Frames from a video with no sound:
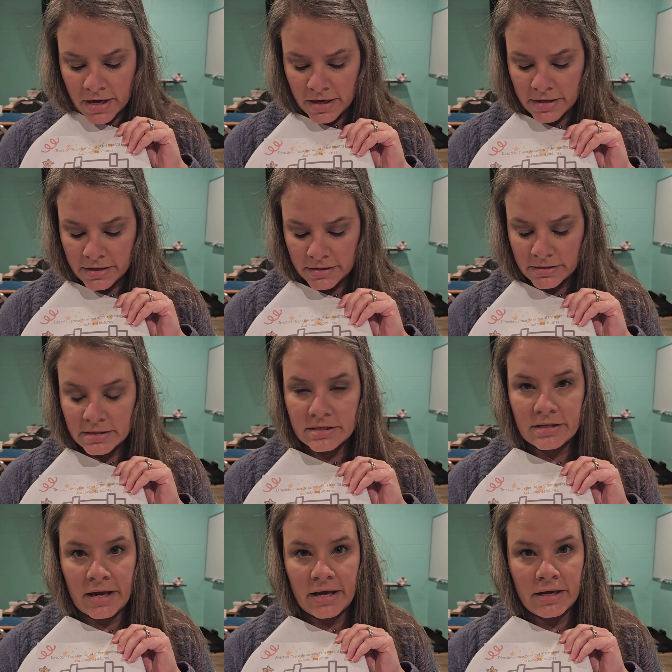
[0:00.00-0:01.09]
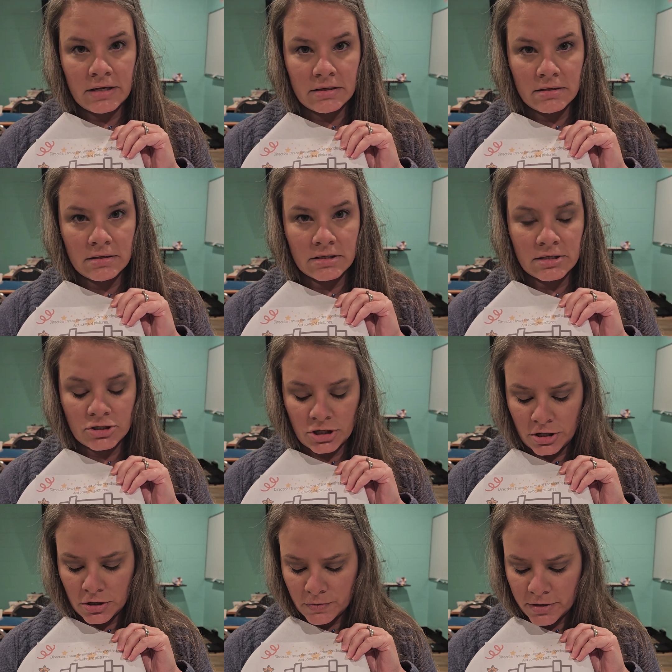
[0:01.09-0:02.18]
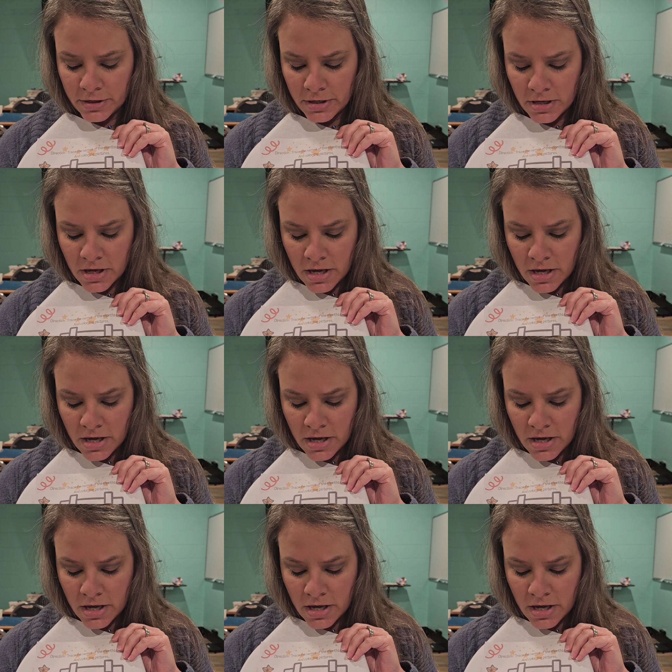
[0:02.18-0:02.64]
is say it. This is January.